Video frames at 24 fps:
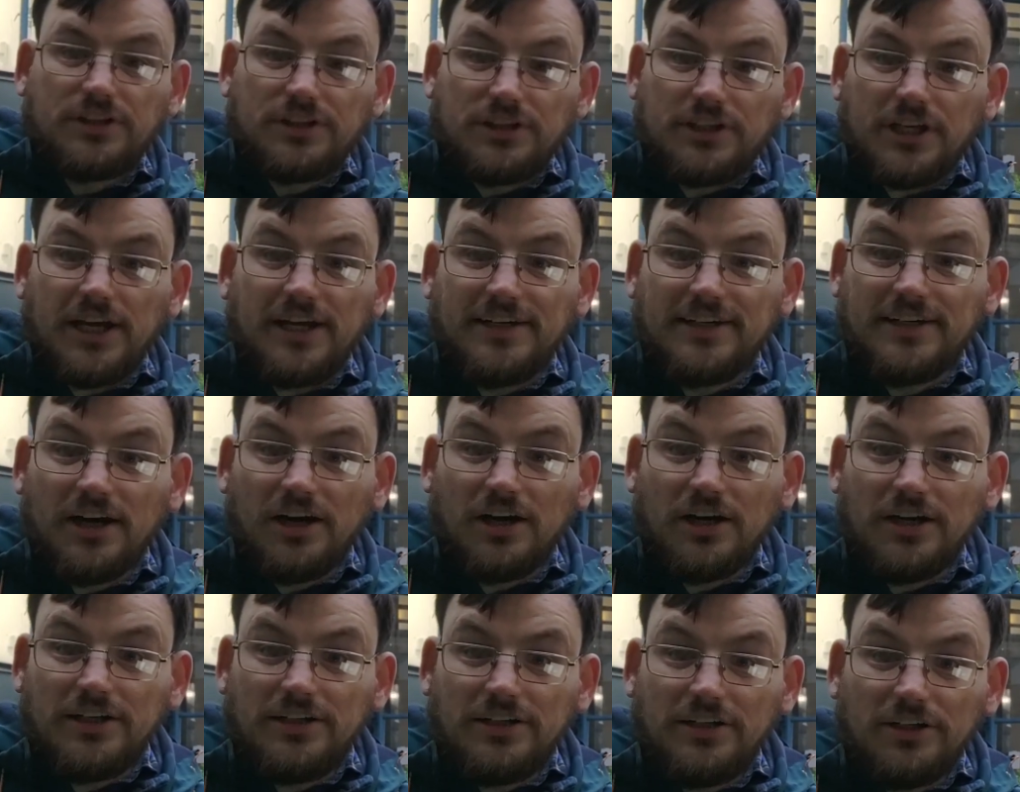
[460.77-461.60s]
Day
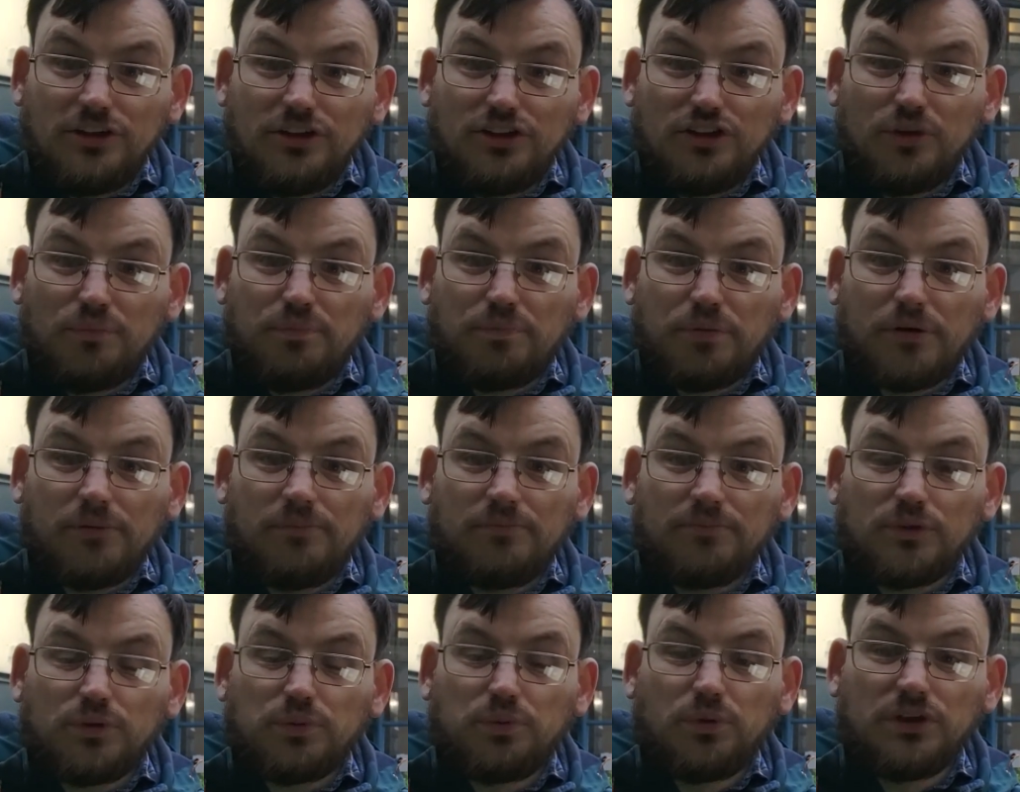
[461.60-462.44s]
9, the
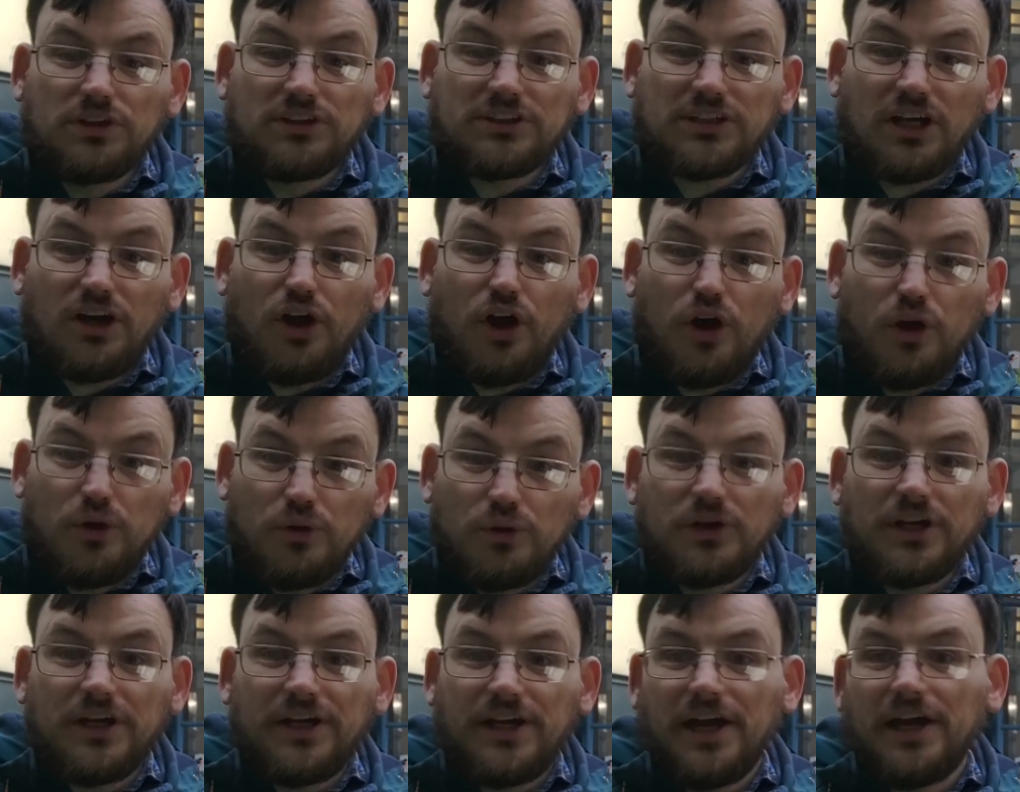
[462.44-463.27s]
prompt was
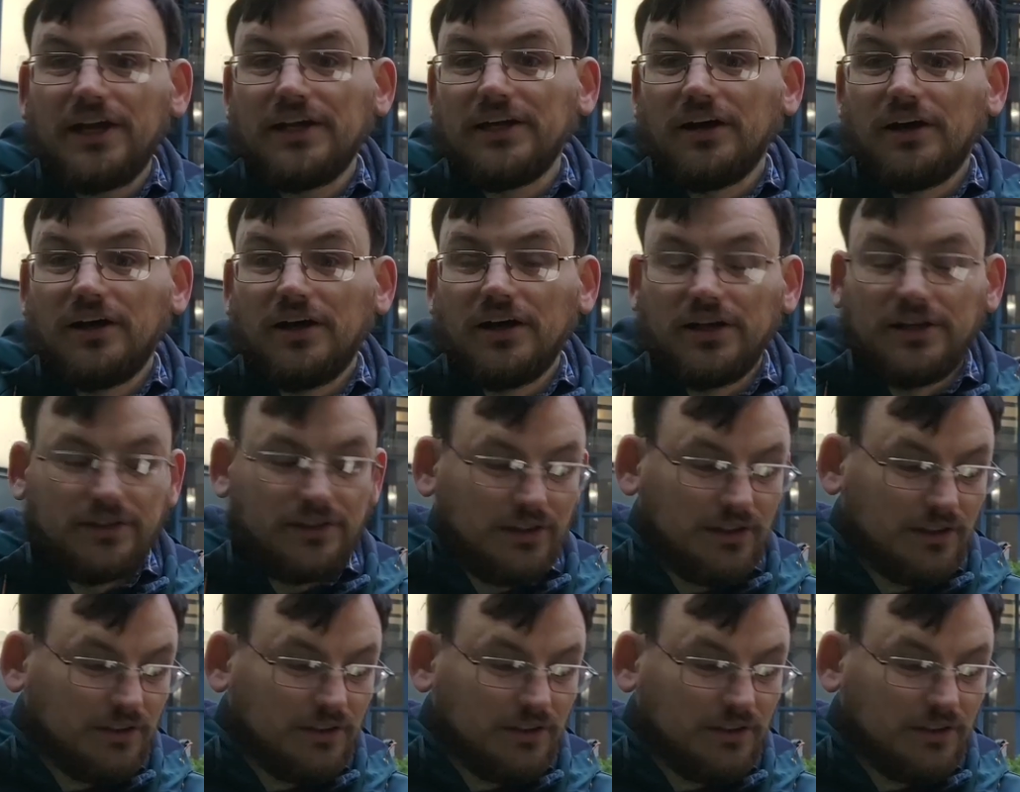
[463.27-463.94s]
only AI,